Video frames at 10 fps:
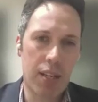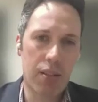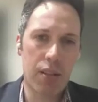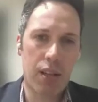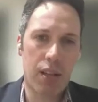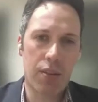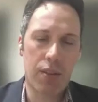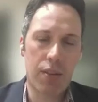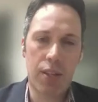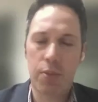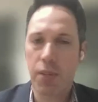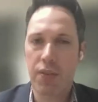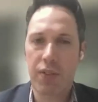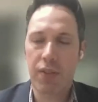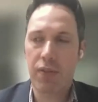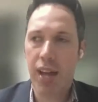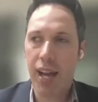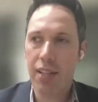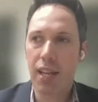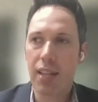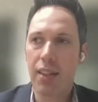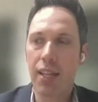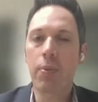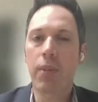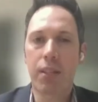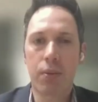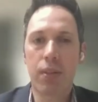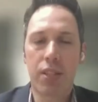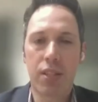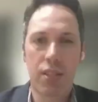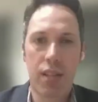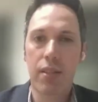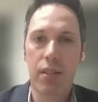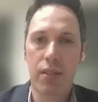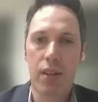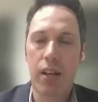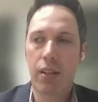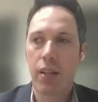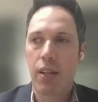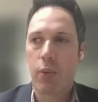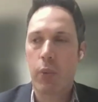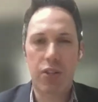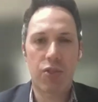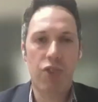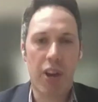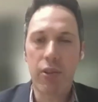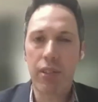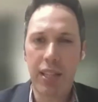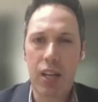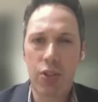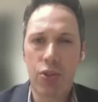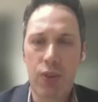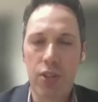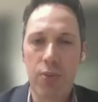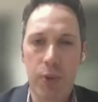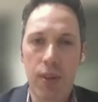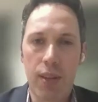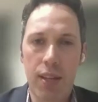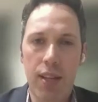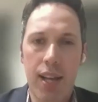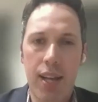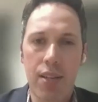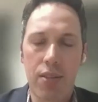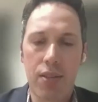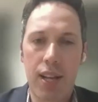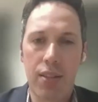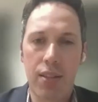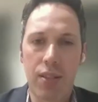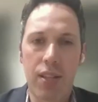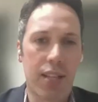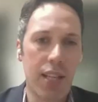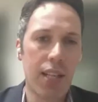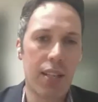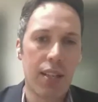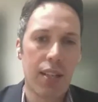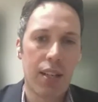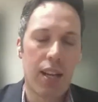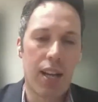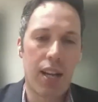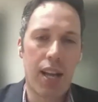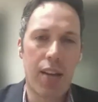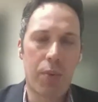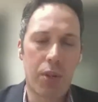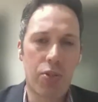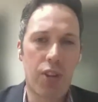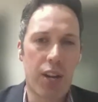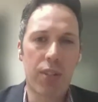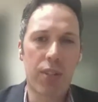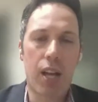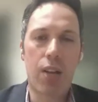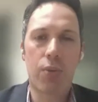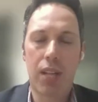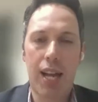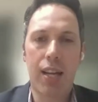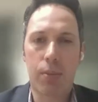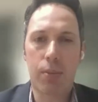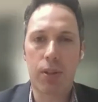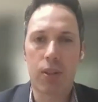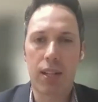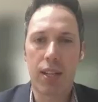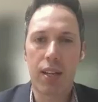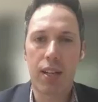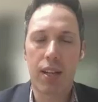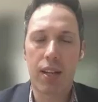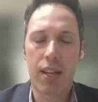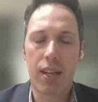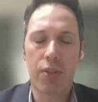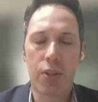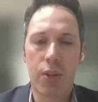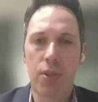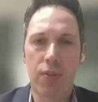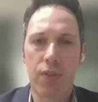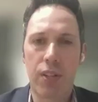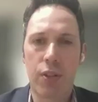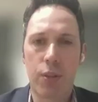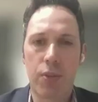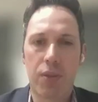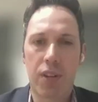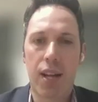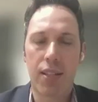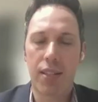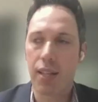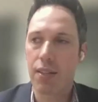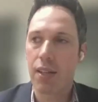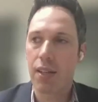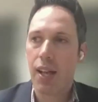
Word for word: on, on, on specific facts, I think we can reach consensus on what's generally untrustworthy as, as a technique uh, and what's generally unreliable uh, in terms of in terms of content.